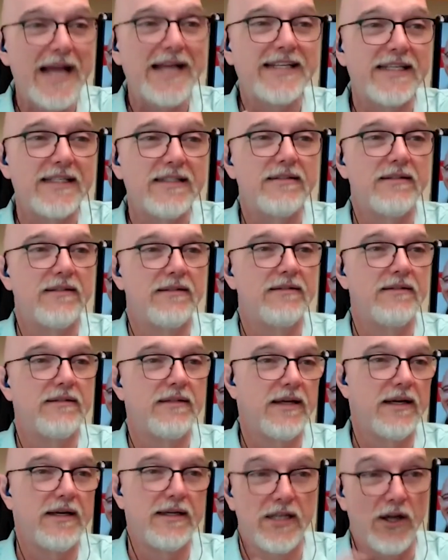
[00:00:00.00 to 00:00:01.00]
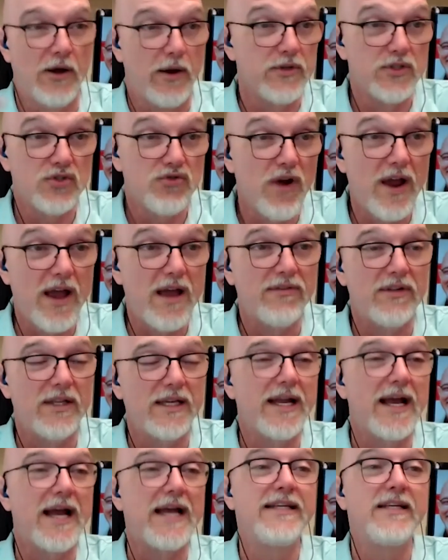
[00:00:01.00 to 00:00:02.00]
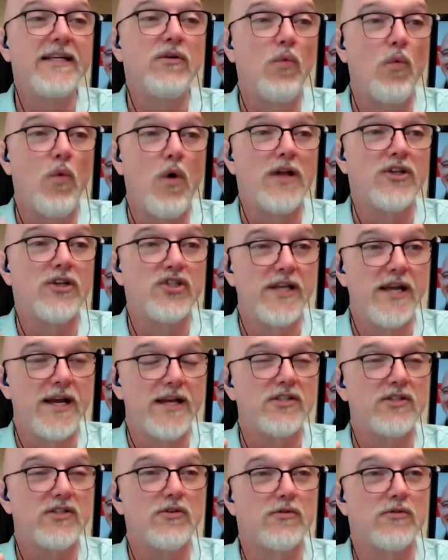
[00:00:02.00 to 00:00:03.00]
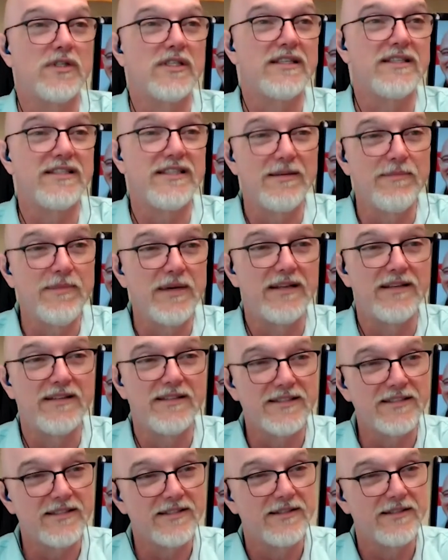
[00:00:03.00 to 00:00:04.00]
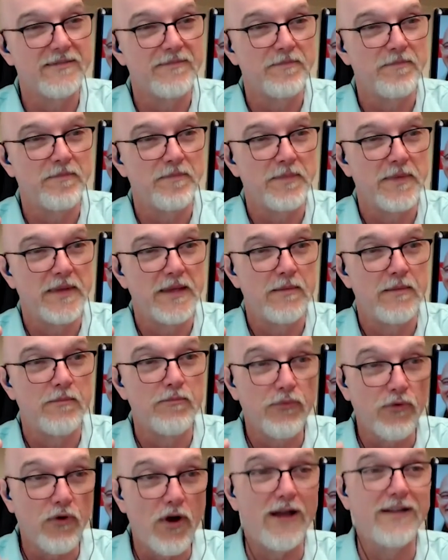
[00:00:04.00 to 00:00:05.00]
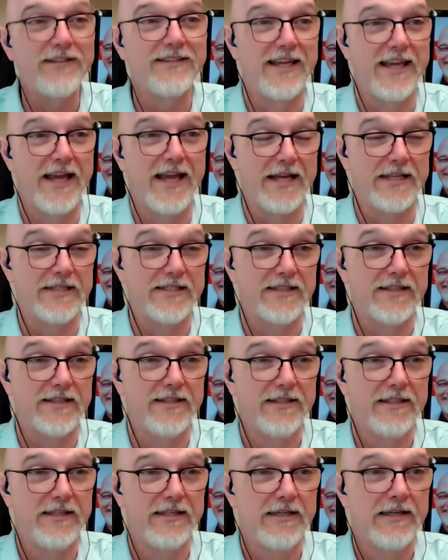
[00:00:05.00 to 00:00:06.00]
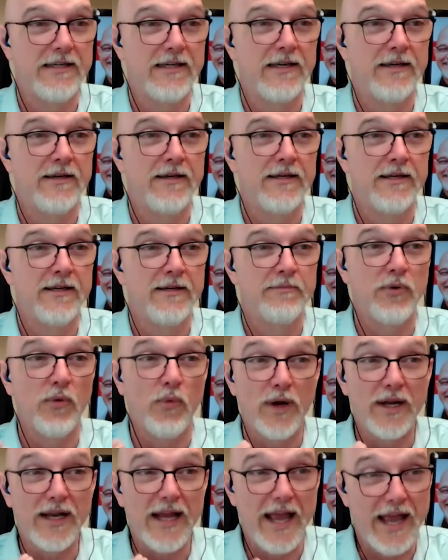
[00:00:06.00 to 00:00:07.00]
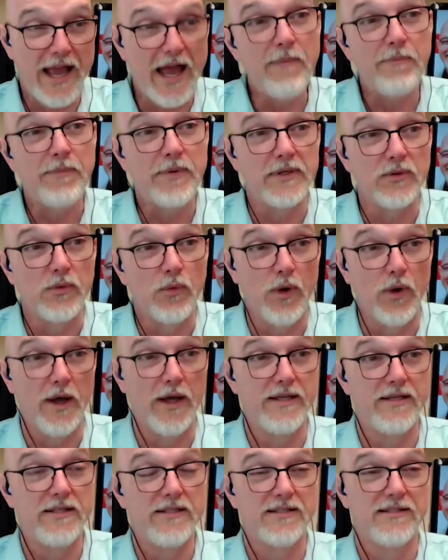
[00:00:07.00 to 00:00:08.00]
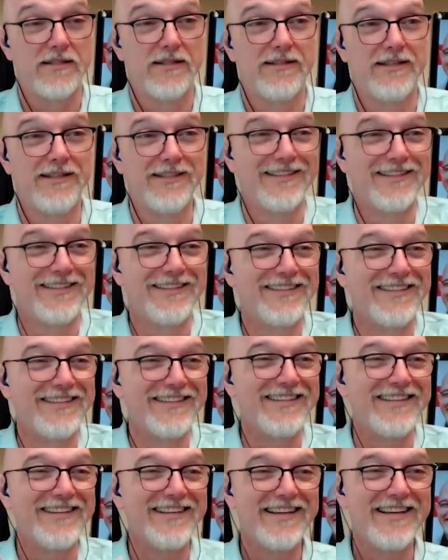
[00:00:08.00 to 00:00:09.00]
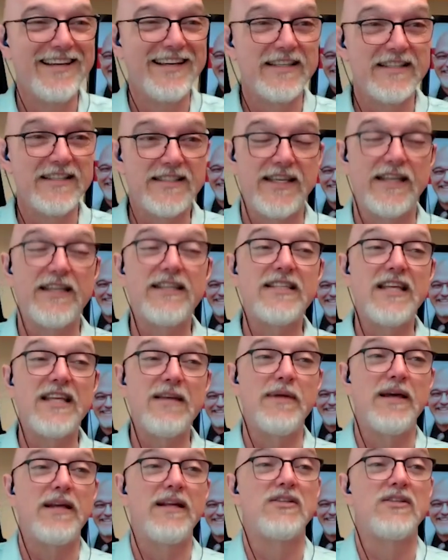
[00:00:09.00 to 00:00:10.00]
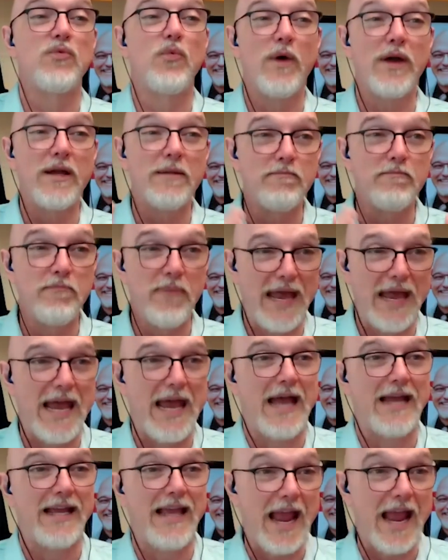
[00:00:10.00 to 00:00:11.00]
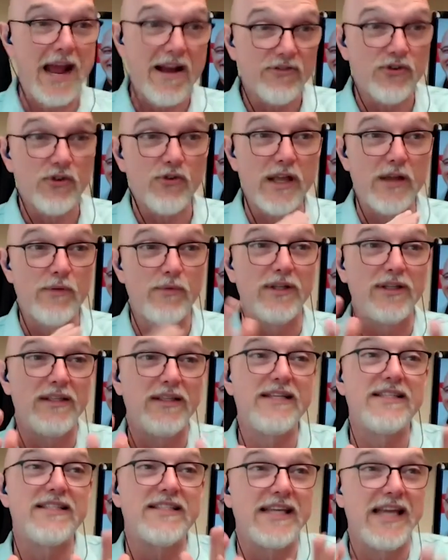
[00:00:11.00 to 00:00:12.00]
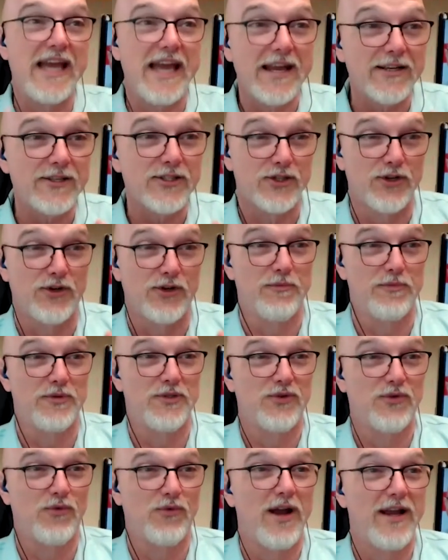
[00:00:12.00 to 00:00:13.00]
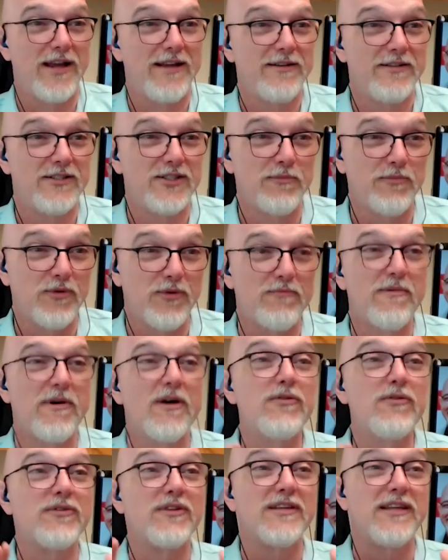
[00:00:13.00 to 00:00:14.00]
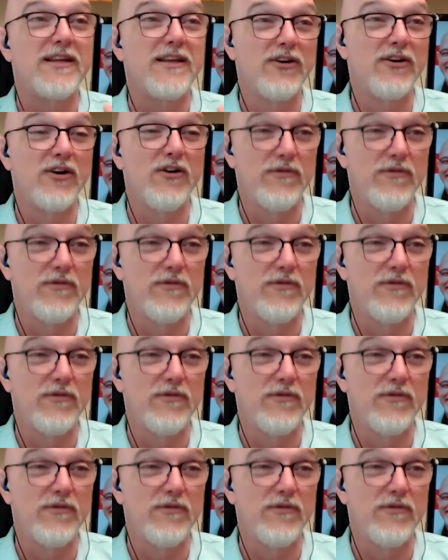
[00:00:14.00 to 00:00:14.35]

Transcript: I was traveling. I didn't watch the actual 60 Minutes broadcast. But what happened was 60 Minutes went back after they released the excerpts, right, to promote the